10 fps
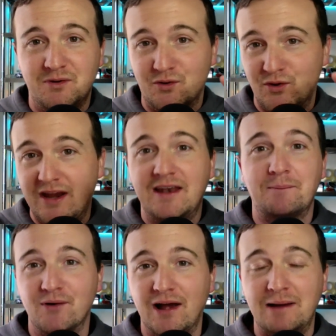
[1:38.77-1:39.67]
created
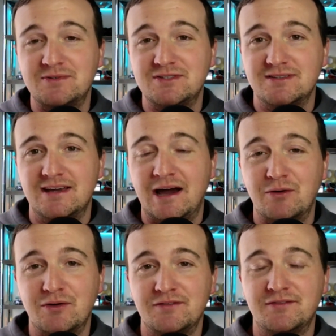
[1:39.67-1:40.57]
a prompt
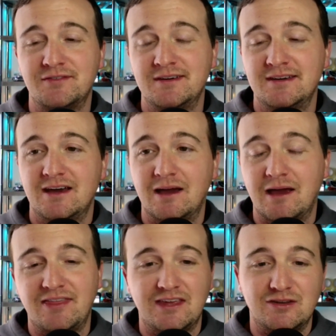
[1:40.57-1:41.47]
out of,
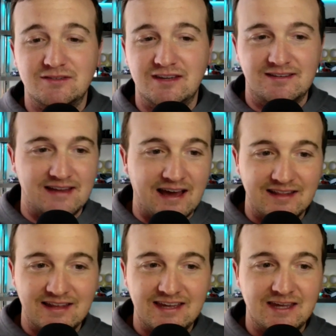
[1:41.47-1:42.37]
I think using
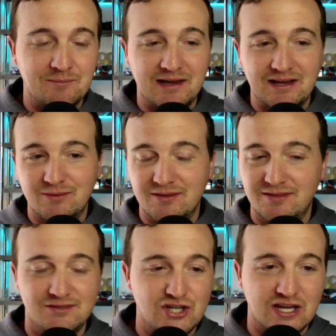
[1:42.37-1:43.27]
DALL-E combined
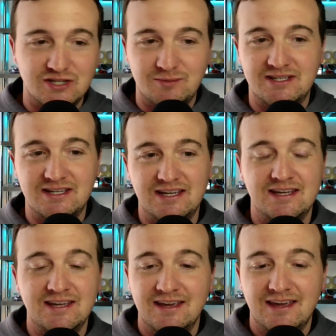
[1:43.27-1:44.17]
with
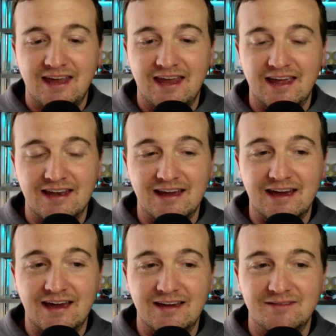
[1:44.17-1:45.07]
ChatGPT, and,
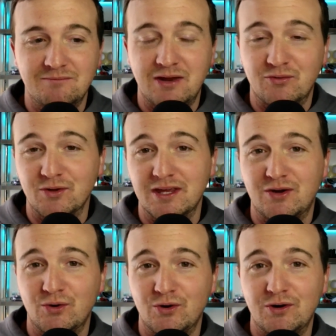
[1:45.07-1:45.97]
made really
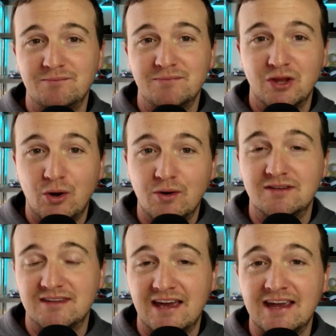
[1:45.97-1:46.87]
cool logo
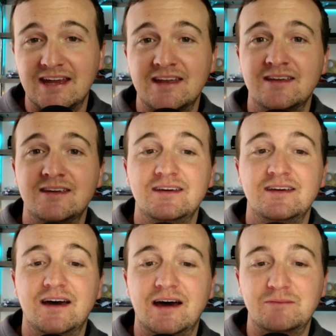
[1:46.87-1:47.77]
design,
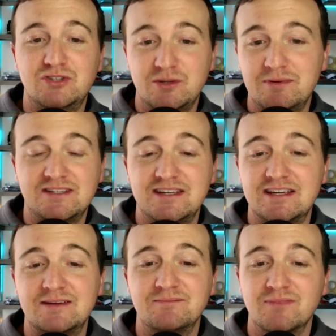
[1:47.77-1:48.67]

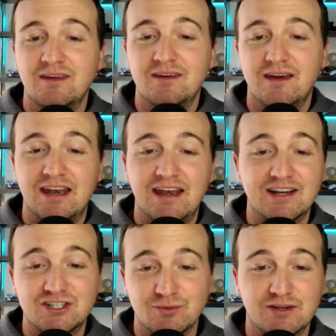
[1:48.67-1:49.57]
GPT, and it
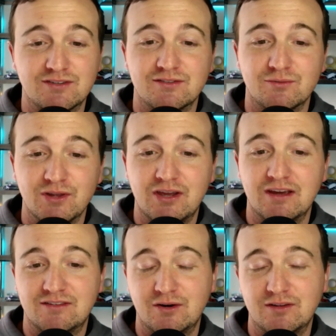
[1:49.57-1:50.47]
actually works really
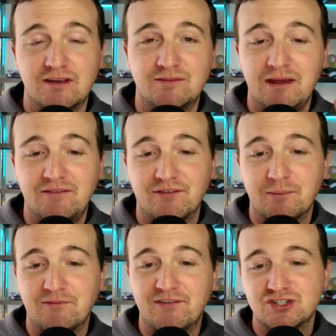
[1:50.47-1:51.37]
good. So it's made for
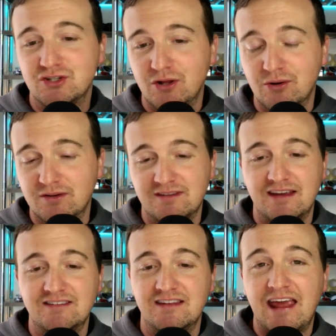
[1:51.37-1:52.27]
professional logo
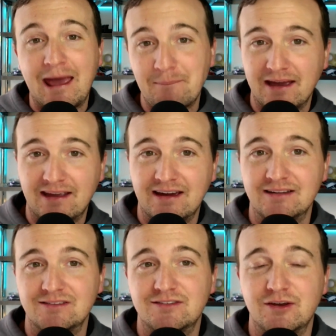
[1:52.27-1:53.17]
designs and app
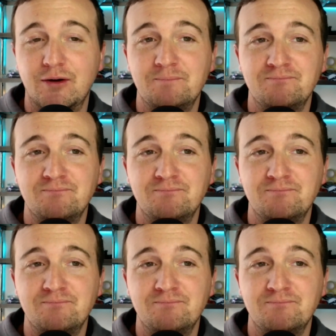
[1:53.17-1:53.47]
icons. So,